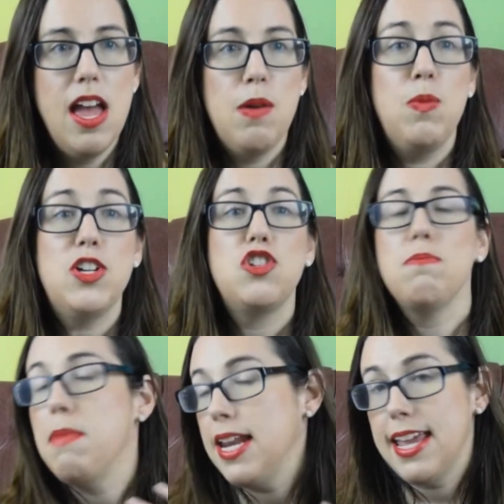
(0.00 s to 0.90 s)
which
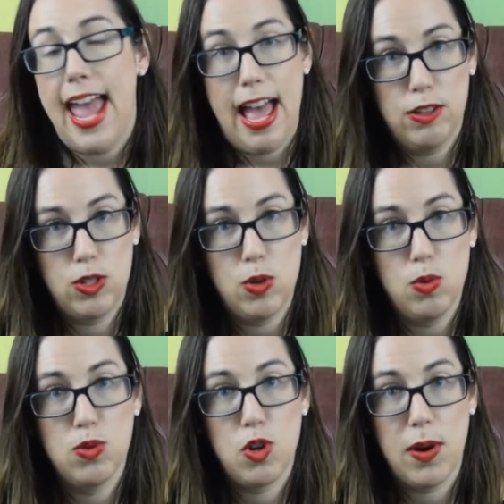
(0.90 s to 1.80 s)
many
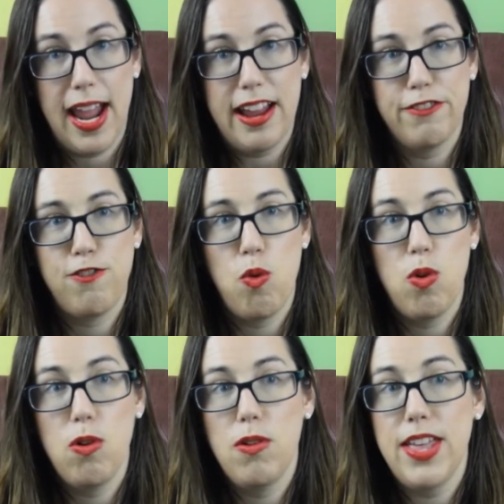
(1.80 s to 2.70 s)
councils create
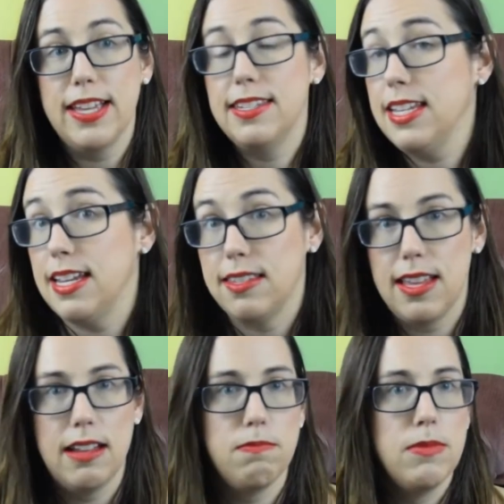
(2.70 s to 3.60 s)
for their cities
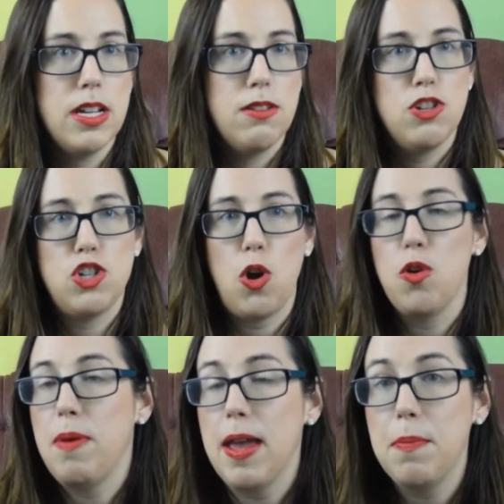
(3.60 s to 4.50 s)
that show
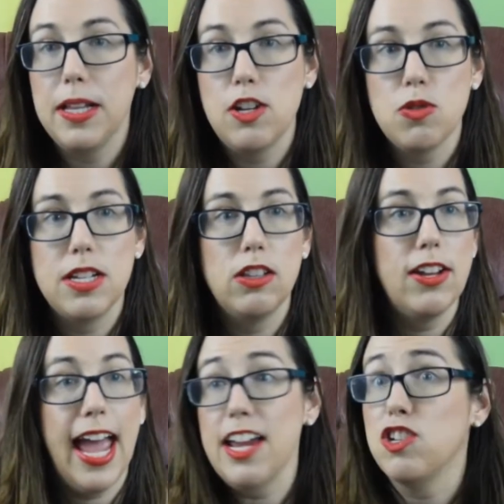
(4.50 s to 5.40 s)
people interesting
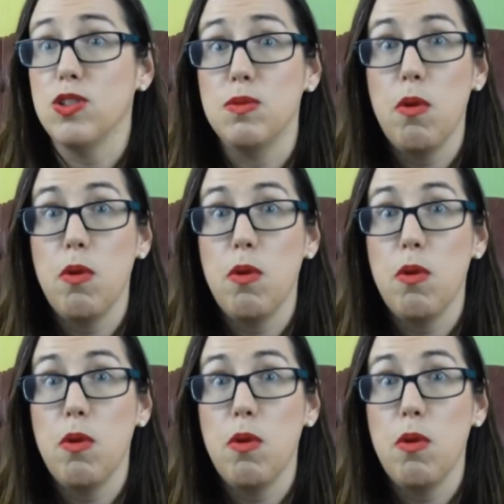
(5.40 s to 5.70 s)
locations,